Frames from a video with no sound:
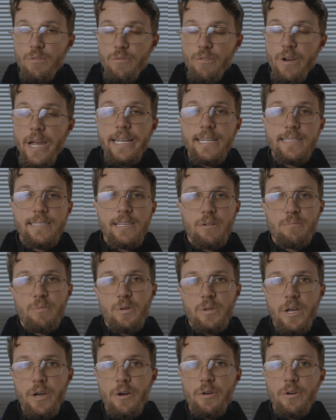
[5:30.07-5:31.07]
writing
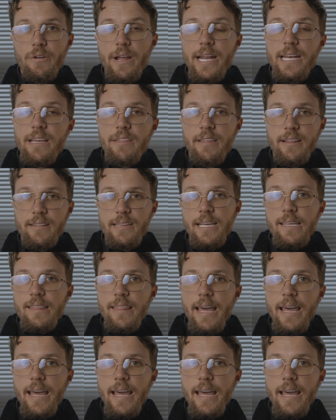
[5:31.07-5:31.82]
terrible code or anything like